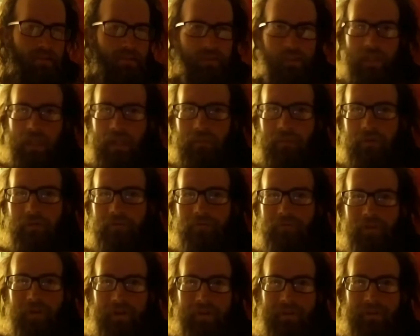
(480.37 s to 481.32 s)
a lot more
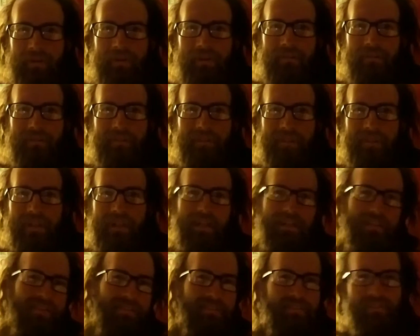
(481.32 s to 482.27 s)
fun when you kind
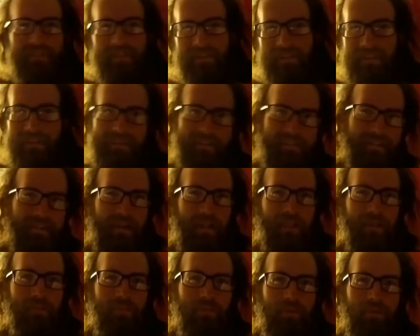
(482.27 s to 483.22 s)
of
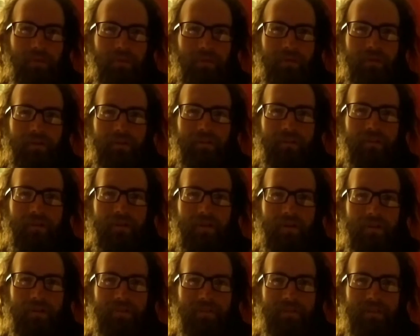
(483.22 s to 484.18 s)
explore all
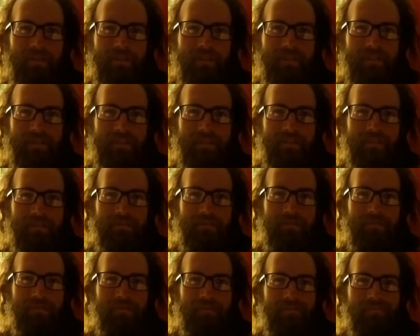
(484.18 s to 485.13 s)
the facets of,
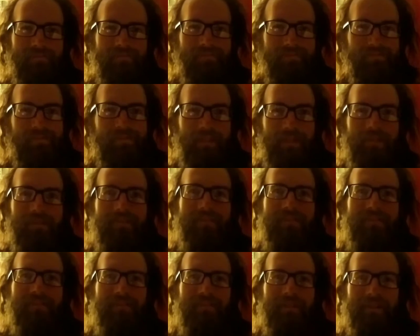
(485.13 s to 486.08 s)
you know,
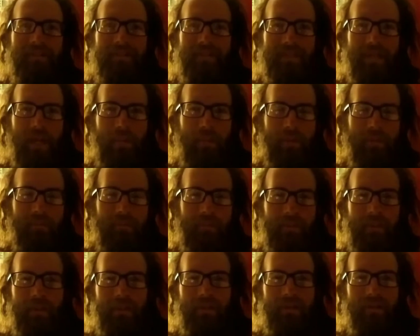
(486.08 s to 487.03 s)
what this game can
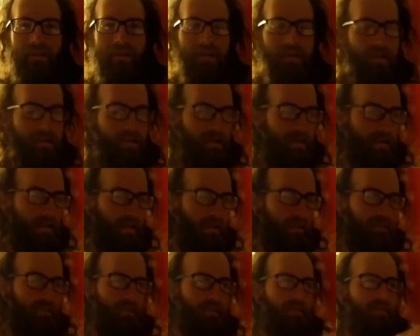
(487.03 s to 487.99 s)
be.
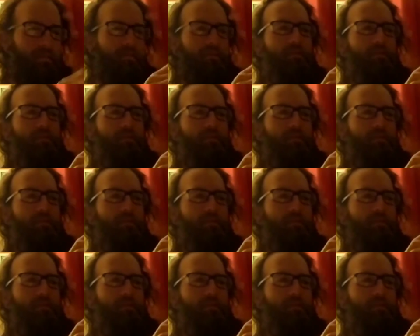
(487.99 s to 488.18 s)
So